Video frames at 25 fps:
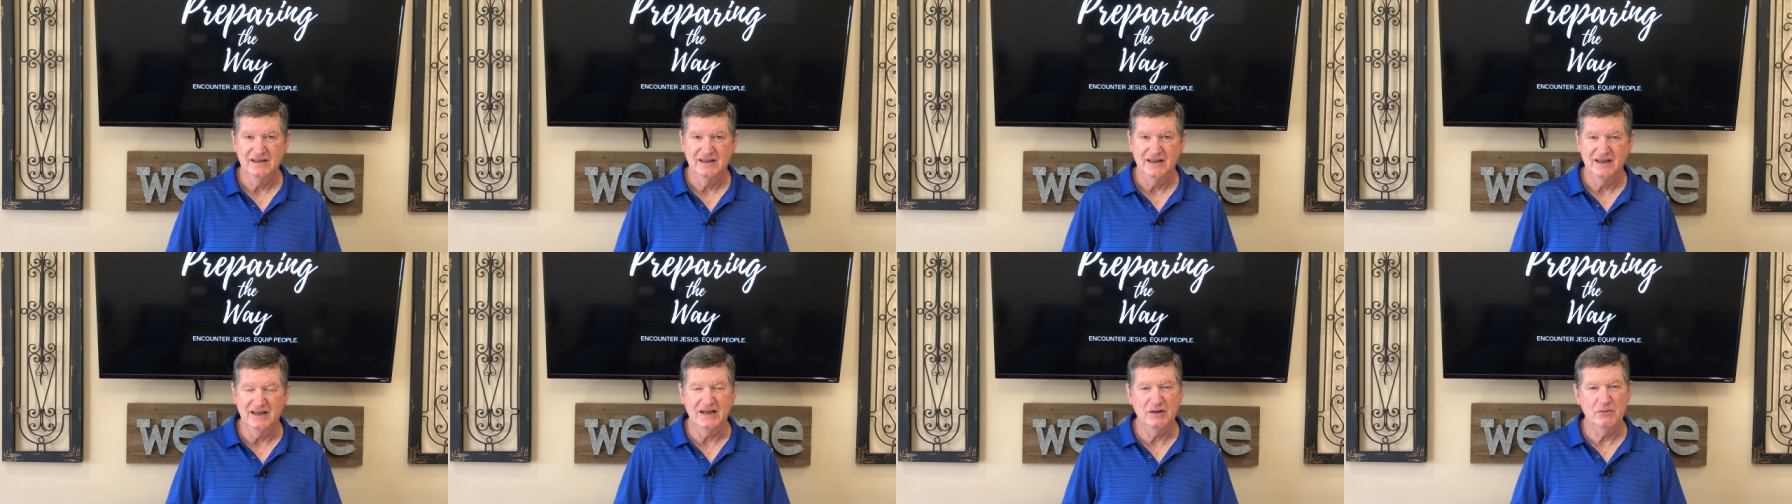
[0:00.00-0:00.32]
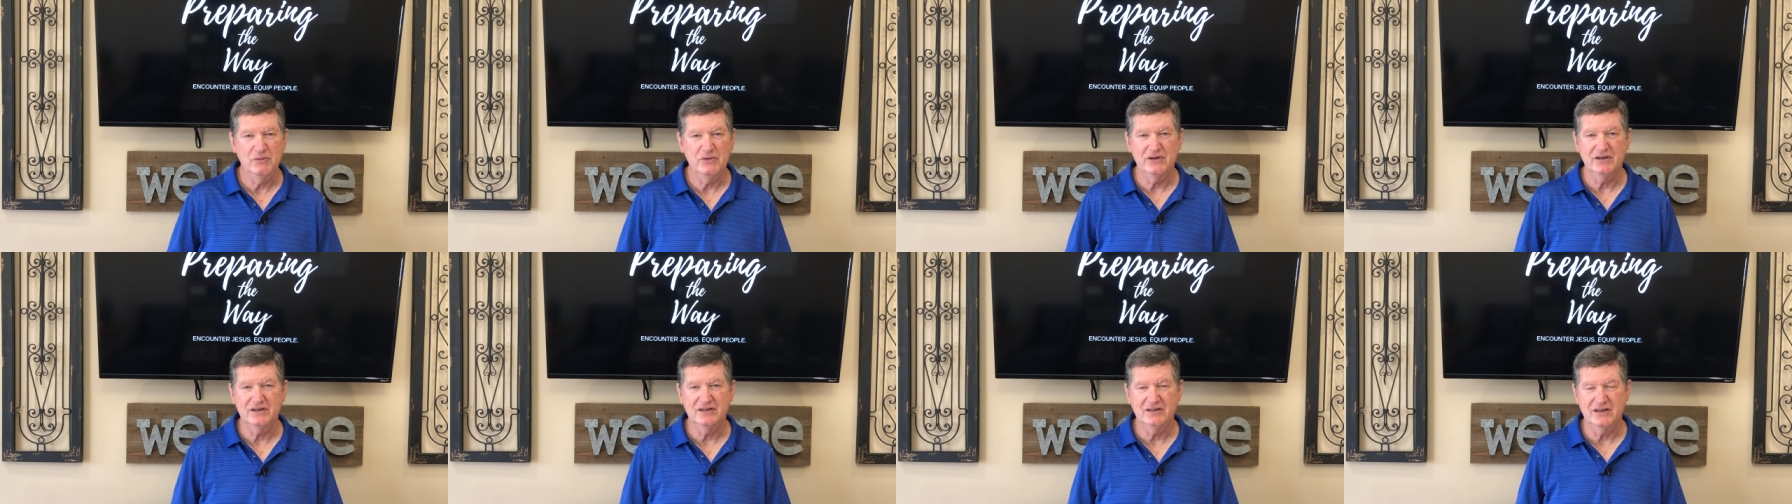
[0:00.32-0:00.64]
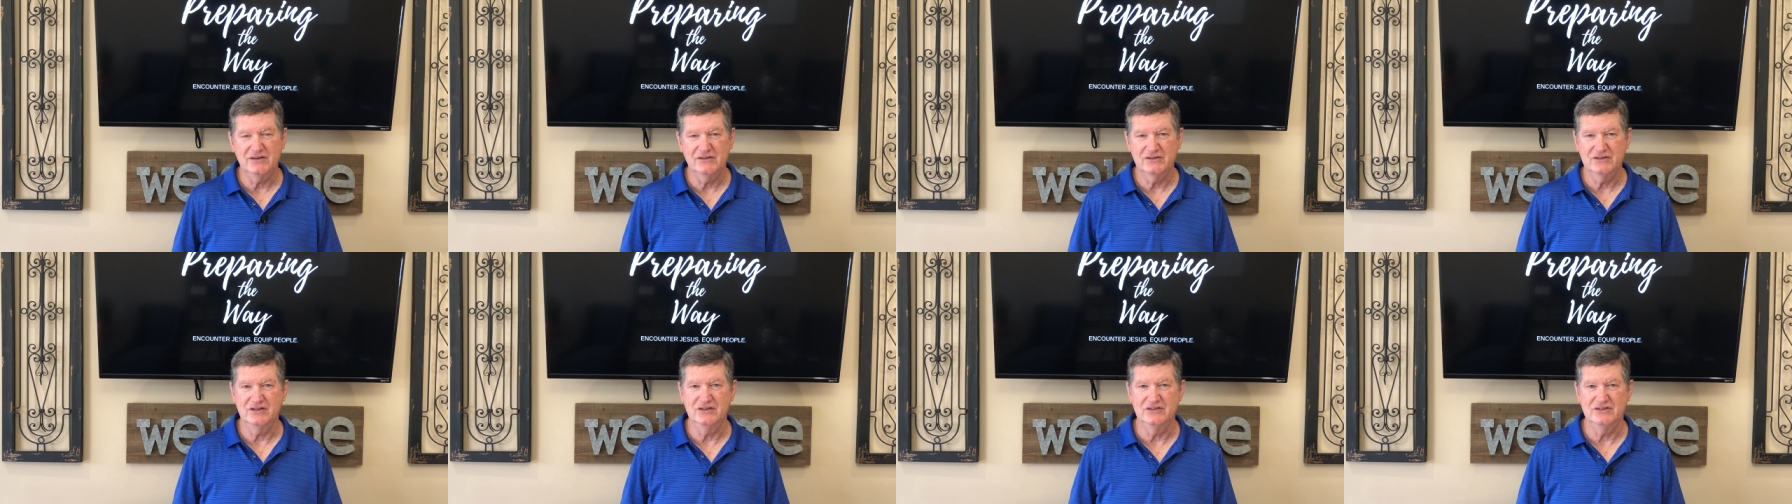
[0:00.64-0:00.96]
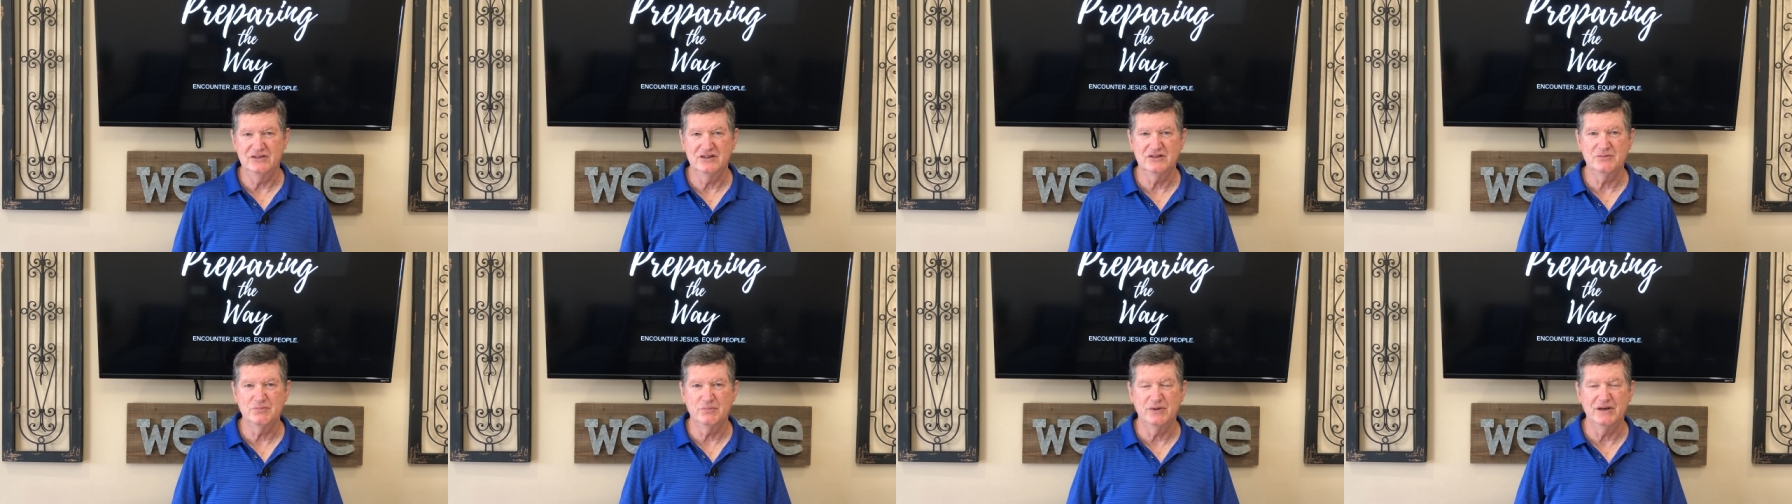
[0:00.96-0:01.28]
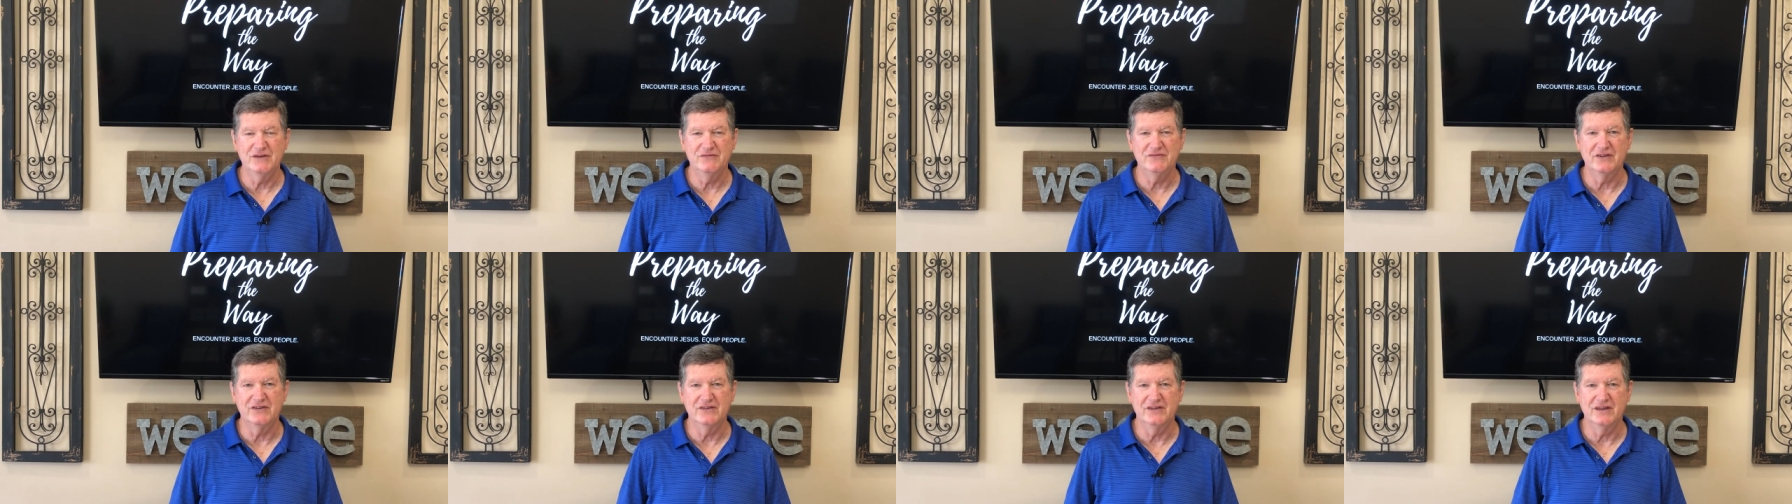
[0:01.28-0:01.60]
And I want to talk to you just
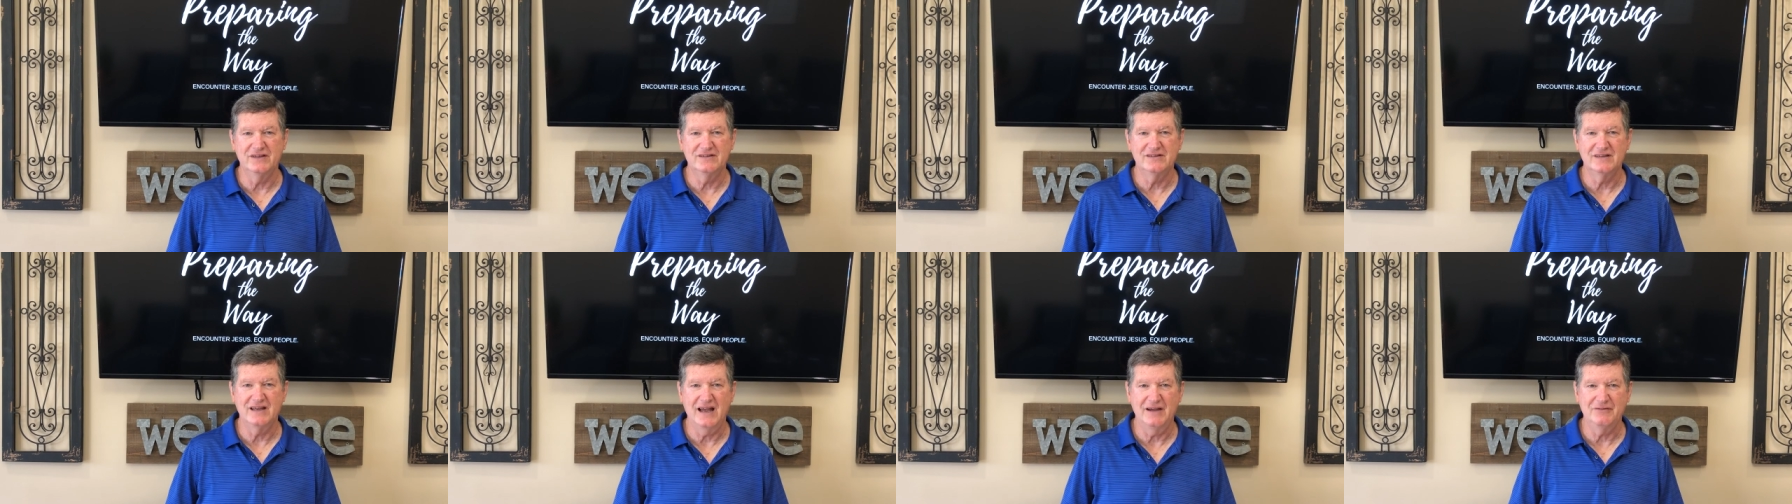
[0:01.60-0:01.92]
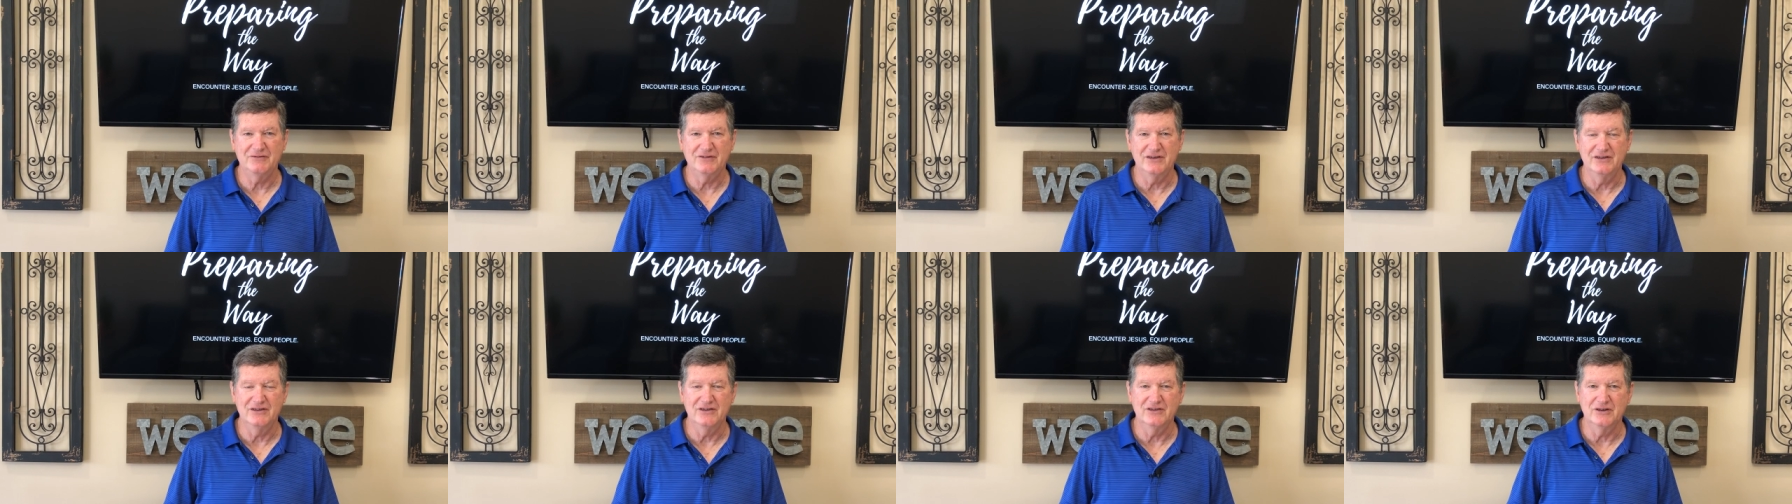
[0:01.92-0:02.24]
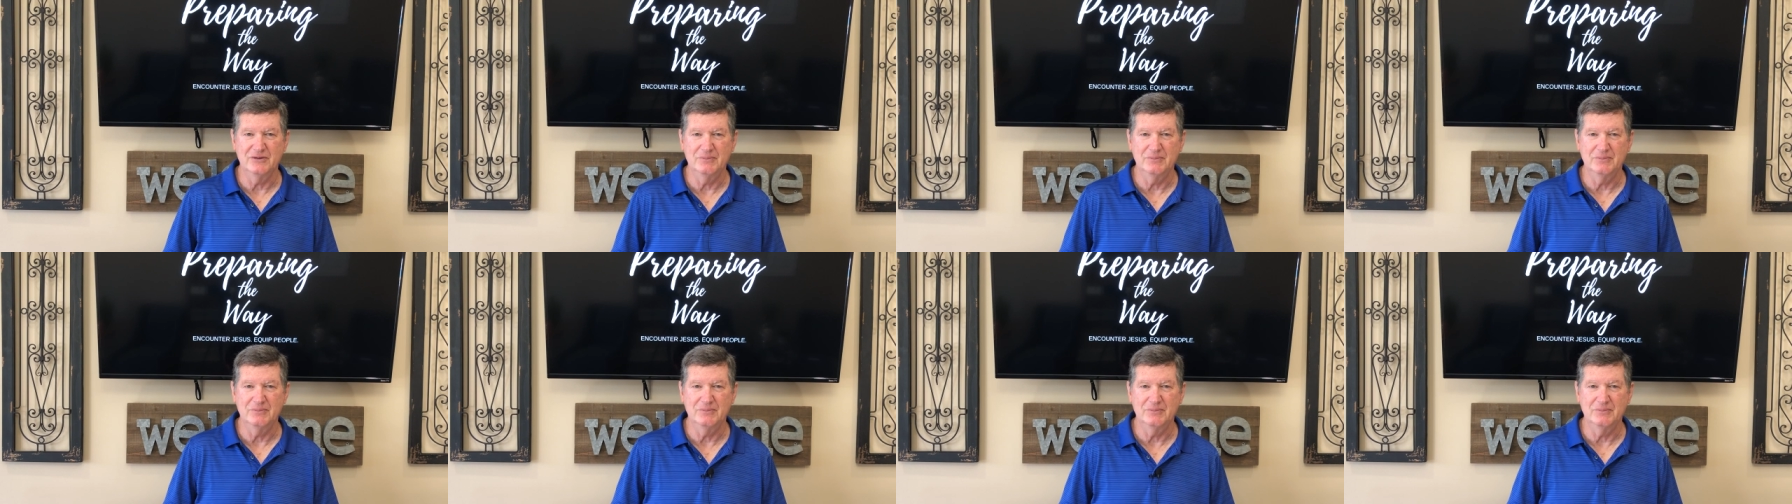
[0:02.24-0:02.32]
briefly this afternoon